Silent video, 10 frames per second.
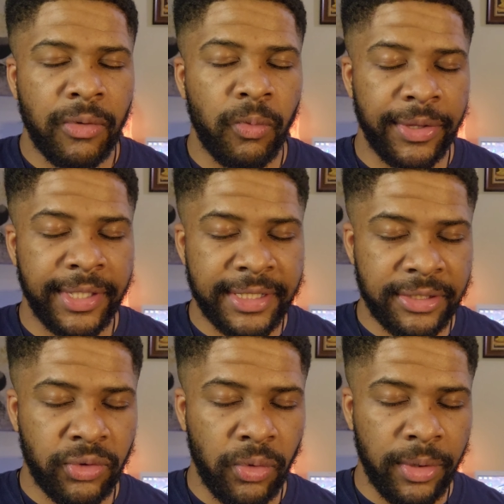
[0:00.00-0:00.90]
What this is
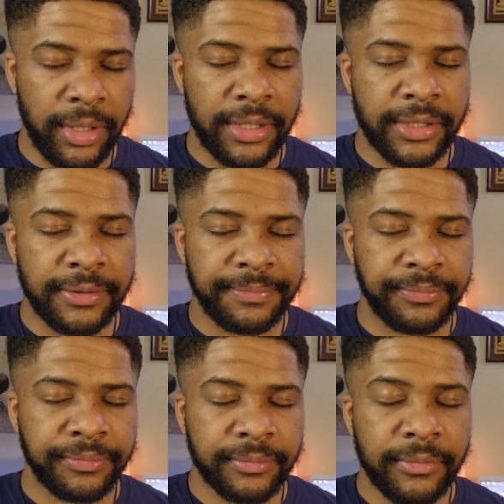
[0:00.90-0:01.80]
doing is
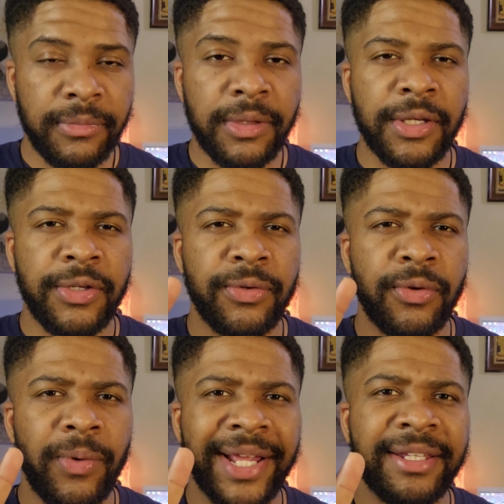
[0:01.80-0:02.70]
you're
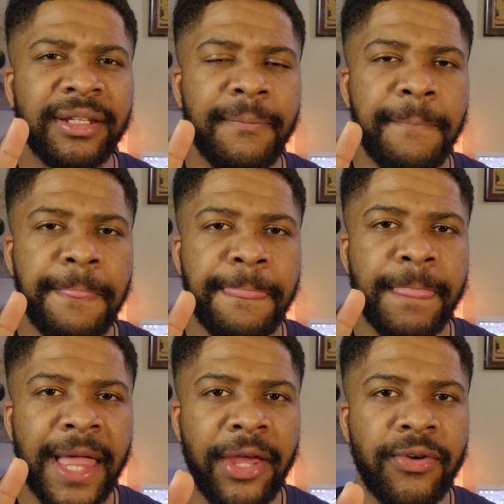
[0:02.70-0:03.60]
directing
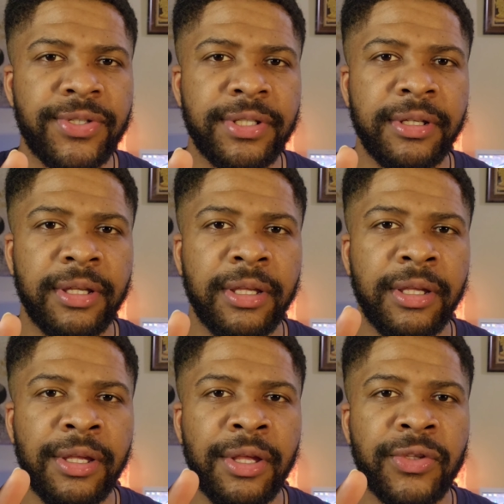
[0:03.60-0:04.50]
energy
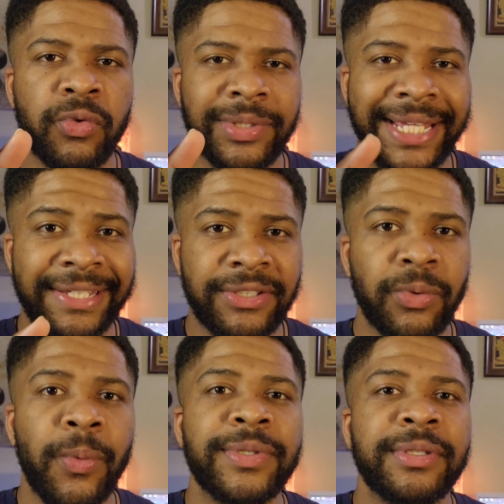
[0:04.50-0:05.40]
towards a
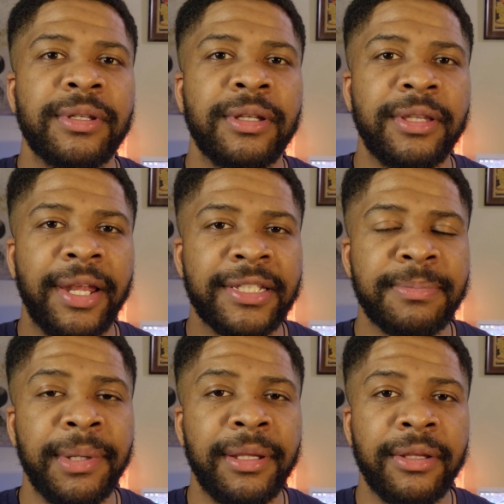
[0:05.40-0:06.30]
source that is
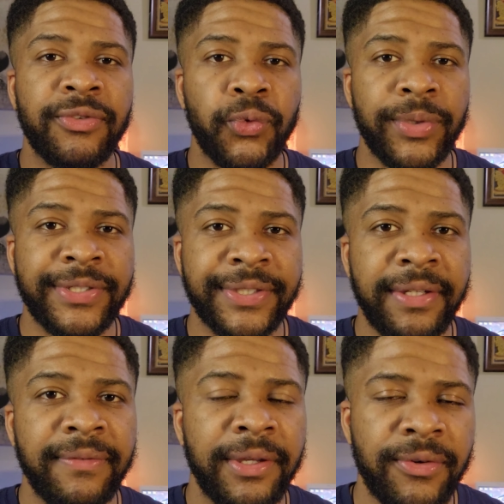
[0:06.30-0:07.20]
meant to
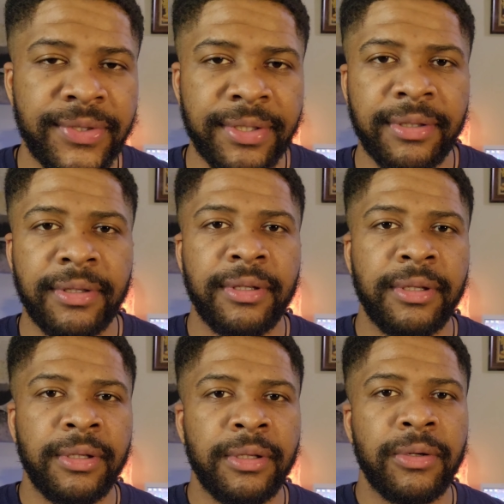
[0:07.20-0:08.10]
receive energy.
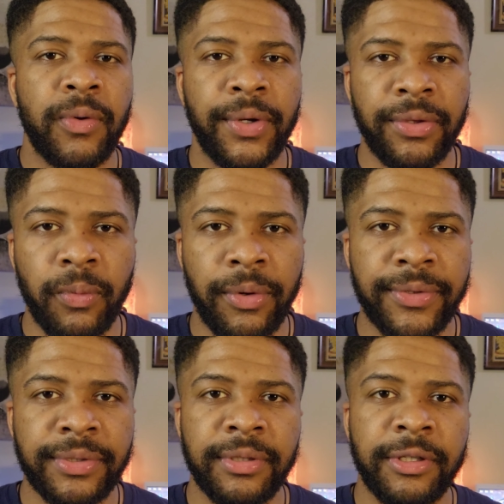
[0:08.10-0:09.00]
In other
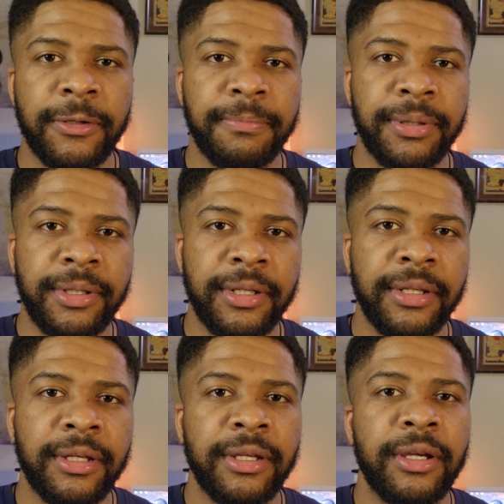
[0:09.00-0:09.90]
words, you're putting
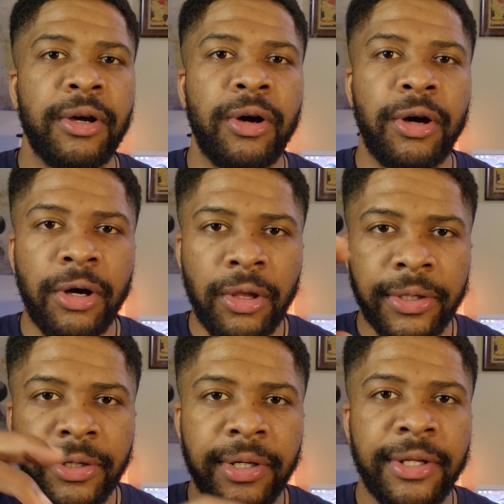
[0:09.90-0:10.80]
all of
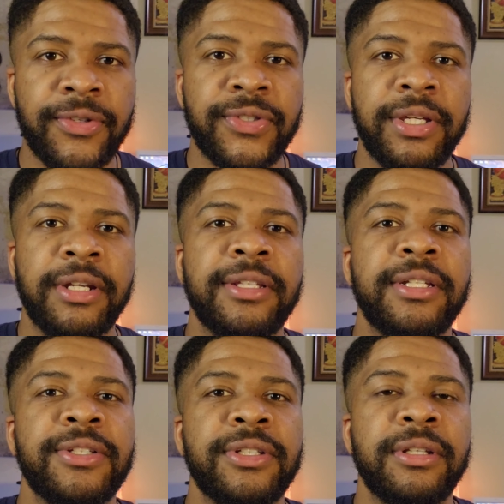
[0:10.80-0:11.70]
your energy and
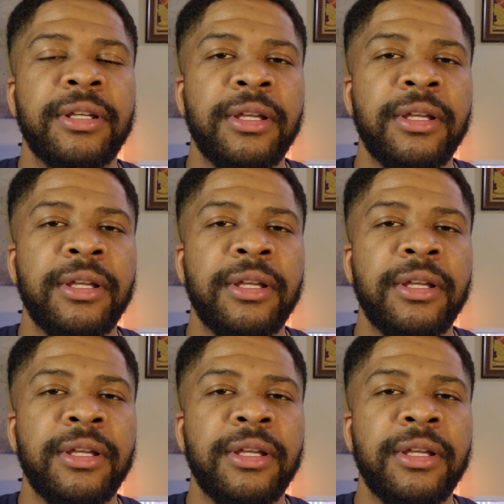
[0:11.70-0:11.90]
attention